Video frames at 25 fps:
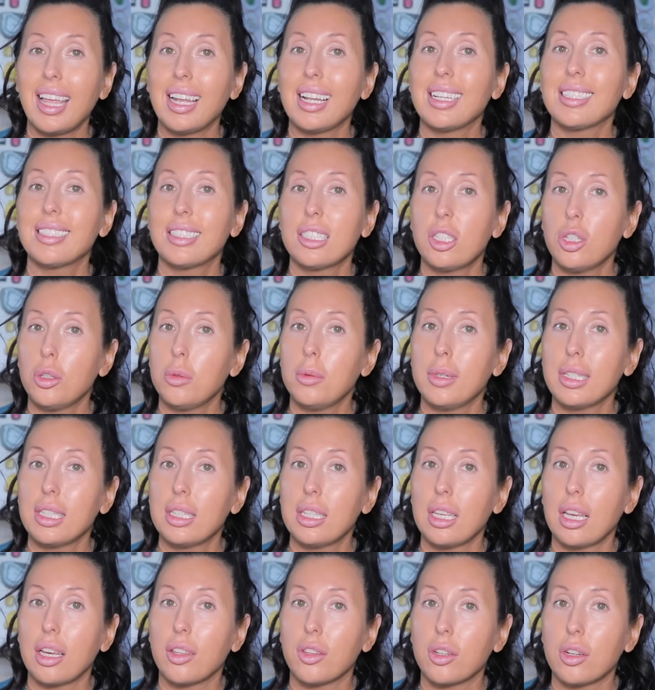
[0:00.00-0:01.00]
and I still
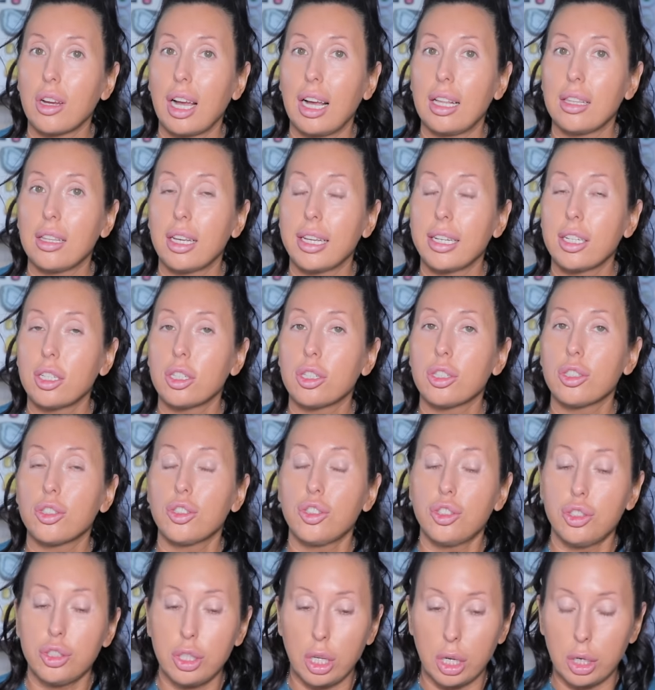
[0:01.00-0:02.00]
want the other highlighter.
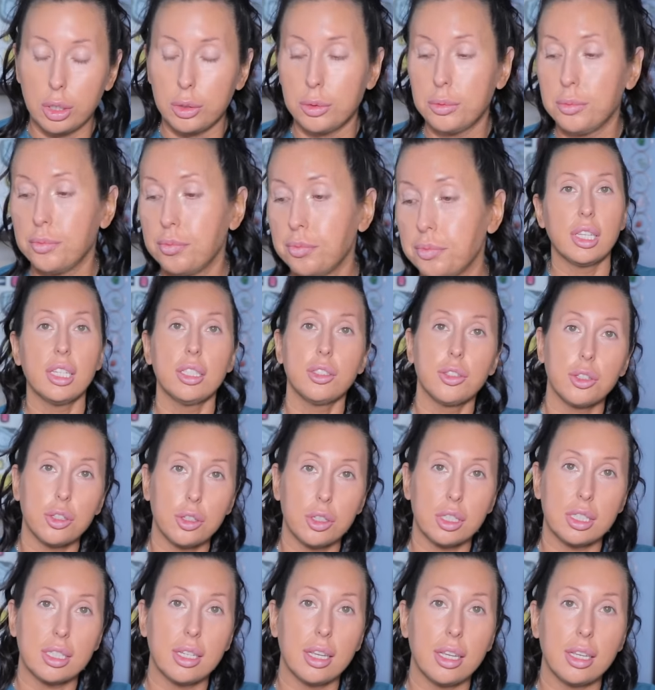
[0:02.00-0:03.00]
So these are
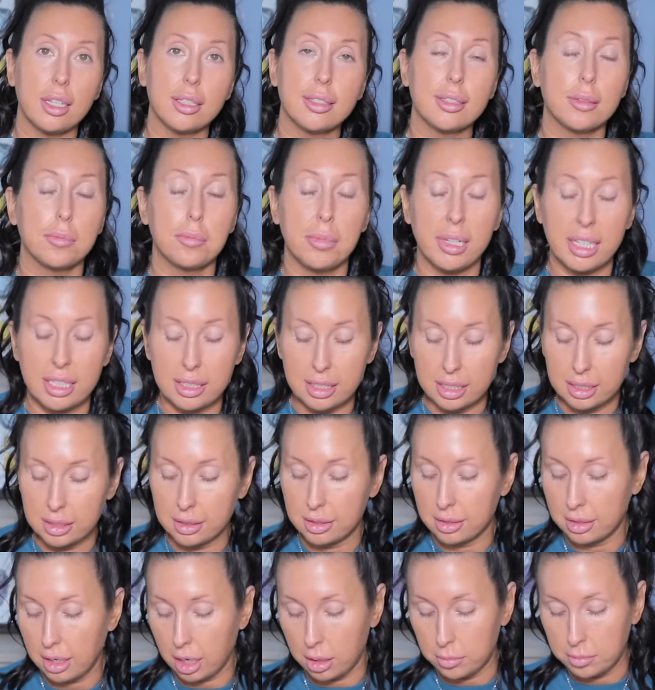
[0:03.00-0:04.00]
critiques, but it
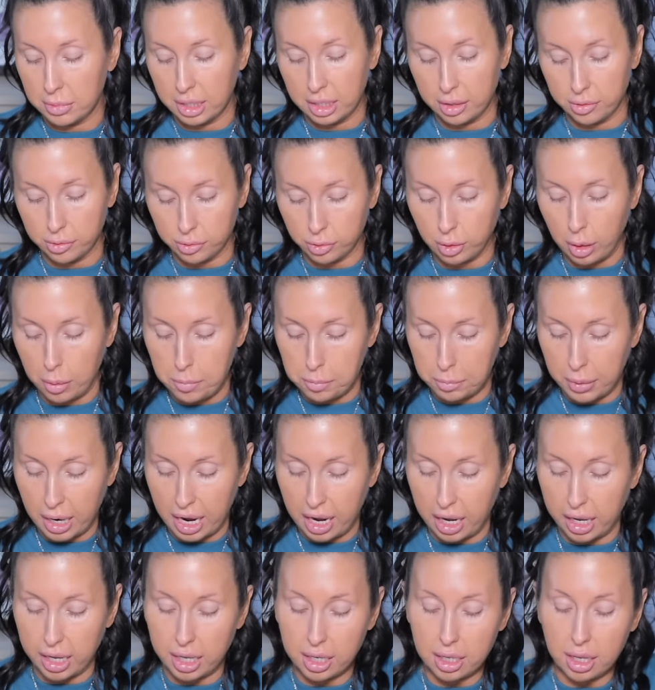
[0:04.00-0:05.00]
didn't stop me from
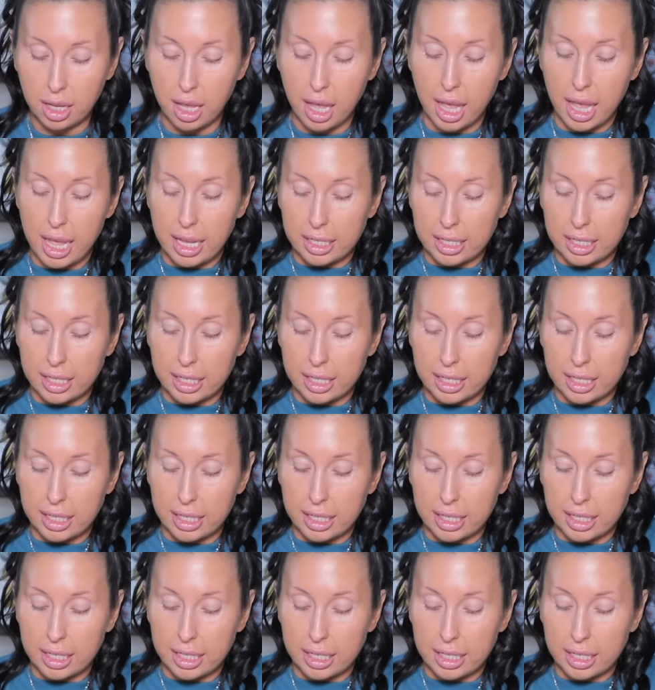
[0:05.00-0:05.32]
buying.